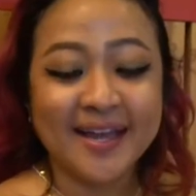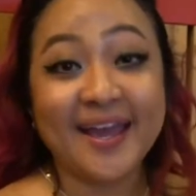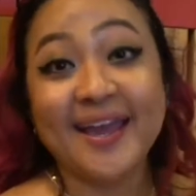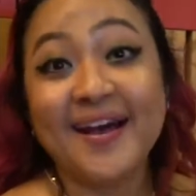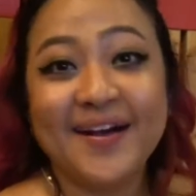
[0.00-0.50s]

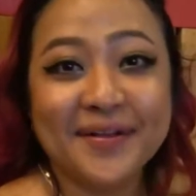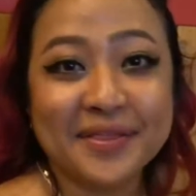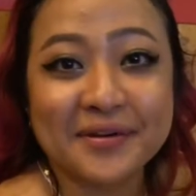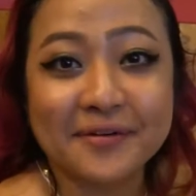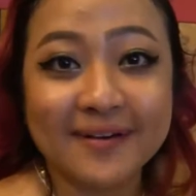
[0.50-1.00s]
Hey y'all,
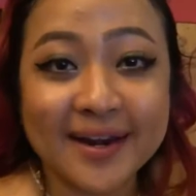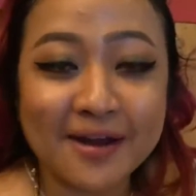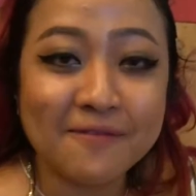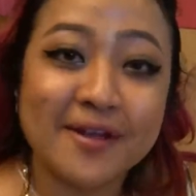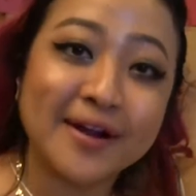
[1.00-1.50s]
so right
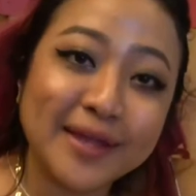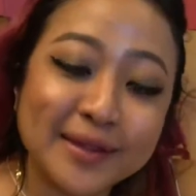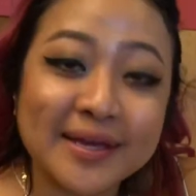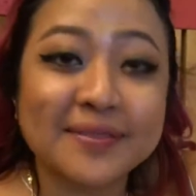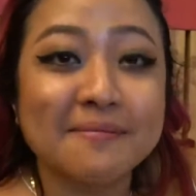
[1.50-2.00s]
now we are
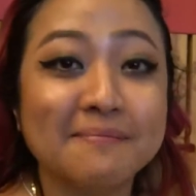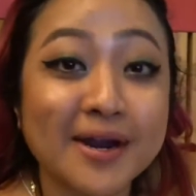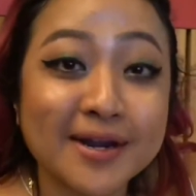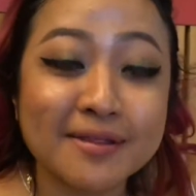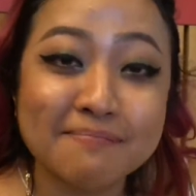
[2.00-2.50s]
inside the Martin's